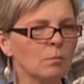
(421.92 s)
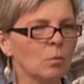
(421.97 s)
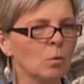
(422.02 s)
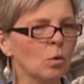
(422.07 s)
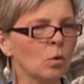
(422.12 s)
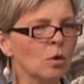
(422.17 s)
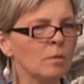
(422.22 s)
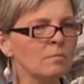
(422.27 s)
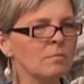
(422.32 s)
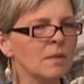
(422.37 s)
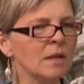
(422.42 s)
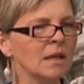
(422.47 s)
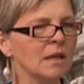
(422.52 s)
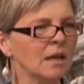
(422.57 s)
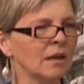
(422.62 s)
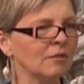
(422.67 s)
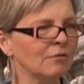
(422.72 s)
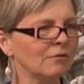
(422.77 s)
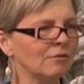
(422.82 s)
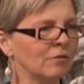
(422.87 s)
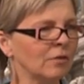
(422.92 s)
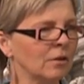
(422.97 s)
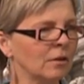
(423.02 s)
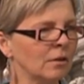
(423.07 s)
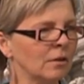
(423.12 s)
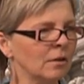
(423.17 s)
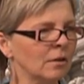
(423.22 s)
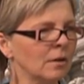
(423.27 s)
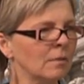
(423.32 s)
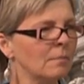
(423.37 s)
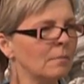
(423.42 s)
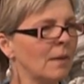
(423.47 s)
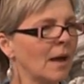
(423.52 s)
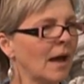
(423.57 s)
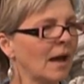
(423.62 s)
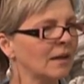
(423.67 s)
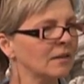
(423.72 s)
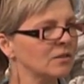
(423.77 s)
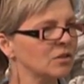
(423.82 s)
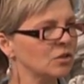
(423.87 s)
more meaningful
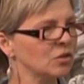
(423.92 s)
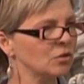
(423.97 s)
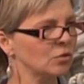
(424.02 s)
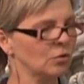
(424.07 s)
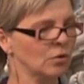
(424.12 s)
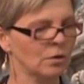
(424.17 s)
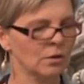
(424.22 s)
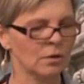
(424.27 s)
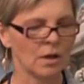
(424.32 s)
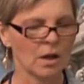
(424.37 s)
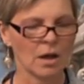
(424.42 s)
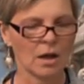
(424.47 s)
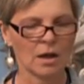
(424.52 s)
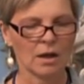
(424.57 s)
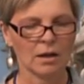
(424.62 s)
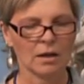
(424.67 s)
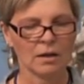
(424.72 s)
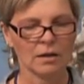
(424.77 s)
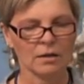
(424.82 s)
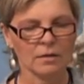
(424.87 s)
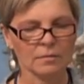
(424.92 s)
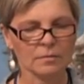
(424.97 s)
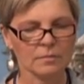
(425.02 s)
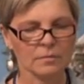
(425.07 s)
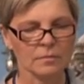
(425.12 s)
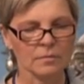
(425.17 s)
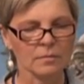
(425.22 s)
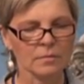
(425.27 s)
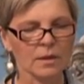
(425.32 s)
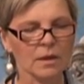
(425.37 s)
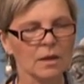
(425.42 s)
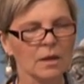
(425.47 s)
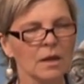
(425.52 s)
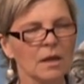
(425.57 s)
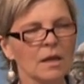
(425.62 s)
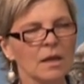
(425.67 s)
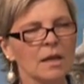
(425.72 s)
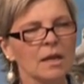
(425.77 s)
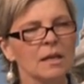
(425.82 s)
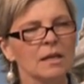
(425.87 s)
pastoral hug.
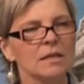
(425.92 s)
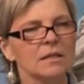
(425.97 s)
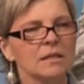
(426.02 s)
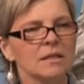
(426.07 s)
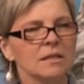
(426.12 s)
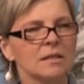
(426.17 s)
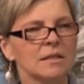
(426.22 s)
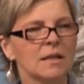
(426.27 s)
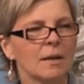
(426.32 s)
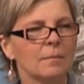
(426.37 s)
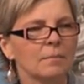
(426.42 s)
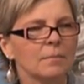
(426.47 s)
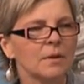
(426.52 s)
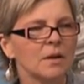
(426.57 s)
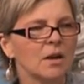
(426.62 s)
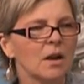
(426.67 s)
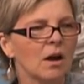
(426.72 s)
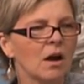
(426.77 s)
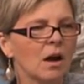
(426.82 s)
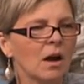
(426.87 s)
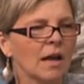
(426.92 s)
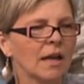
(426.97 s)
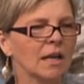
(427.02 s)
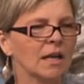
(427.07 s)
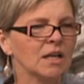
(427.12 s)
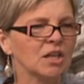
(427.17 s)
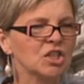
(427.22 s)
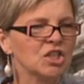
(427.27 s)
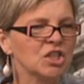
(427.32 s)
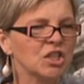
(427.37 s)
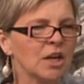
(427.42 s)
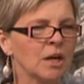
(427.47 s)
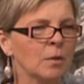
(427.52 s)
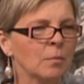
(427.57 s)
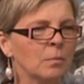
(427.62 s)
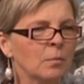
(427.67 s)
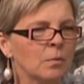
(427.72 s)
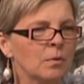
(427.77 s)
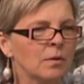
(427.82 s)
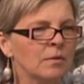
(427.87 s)
Step 9, share
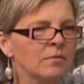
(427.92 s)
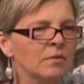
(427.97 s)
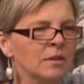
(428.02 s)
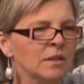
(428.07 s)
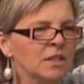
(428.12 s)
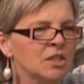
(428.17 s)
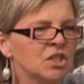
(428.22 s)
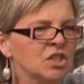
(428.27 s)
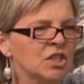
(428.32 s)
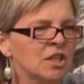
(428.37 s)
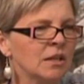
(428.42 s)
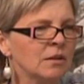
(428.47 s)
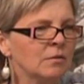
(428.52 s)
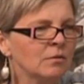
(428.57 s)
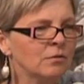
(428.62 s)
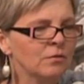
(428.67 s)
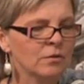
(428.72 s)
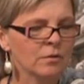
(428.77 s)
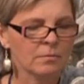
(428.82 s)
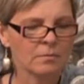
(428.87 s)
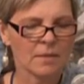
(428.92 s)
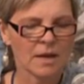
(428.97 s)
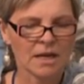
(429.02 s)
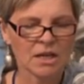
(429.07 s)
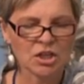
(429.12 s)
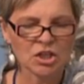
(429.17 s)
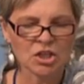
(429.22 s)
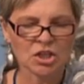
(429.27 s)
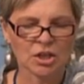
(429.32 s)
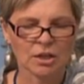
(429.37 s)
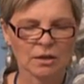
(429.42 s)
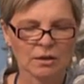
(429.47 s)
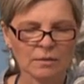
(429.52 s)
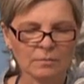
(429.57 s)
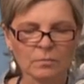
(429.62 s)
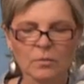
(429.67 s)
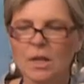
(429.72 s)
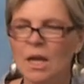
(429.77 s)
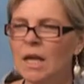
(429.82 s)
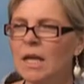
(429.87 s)
privileged information,
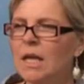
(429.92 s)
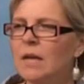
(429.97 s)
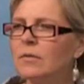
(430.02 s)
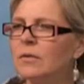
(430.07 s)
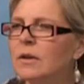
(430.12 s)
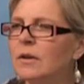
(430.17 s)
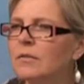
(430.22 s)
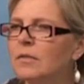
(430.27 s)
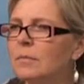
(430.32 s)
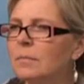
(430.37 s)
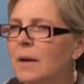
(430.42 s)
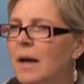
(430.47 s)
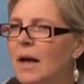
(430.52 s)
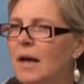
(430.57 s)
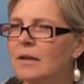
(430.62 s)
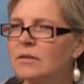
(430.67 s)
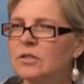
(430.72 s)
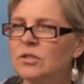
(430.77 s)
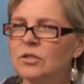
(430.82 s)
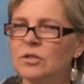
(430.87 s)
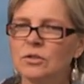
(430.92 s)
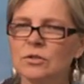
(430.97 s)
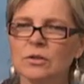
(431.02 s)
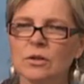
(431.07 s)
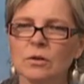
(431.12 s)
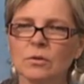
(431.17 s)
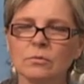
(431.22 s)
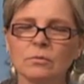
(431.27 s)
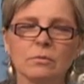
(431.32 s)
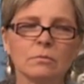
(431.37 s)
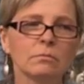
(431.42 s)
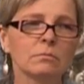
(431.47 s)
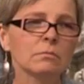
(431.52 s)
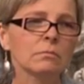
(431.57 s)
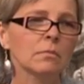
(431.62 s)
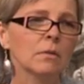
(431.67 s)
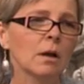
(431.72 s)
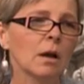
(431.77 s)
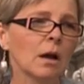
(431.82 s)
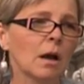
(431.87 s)
even of the pastor's own
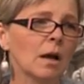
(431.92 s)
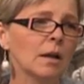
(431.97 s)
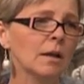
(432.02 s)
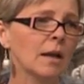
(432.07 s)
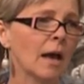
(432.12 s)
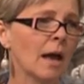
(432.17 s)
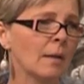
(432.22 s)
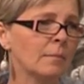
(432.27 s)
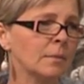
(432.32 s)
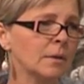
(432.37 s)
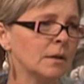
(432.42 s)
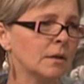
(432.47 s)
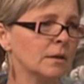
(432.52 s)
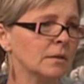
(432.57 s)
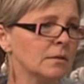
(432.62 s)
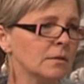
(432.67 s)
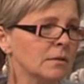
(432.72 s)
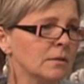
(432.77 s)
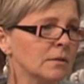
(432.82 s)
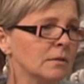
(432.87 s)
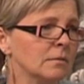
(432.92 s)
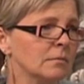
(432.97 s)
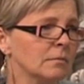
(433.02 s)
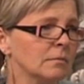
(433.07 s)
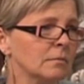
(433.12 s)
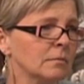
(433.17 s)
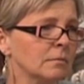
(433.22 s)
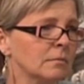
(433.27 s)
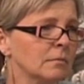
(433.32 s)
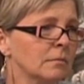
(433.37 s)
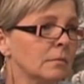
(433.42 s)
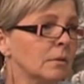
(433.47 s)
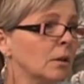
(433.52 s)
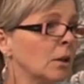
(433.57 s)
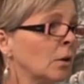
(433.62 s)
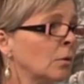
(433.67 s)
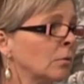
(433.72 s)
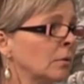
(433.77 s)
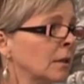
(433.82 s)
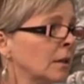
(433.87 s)
unhappiness,
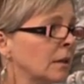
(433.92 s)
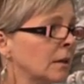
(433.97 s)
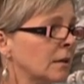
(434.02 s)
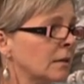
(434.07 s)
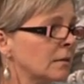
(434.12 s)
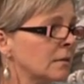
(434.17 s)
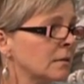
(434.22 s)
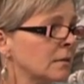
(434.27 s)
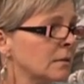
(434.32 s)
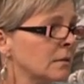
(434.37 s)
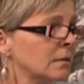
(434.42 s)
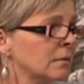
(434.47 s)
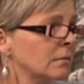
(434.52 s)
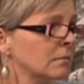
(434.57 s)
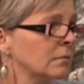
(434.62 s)
loneliness,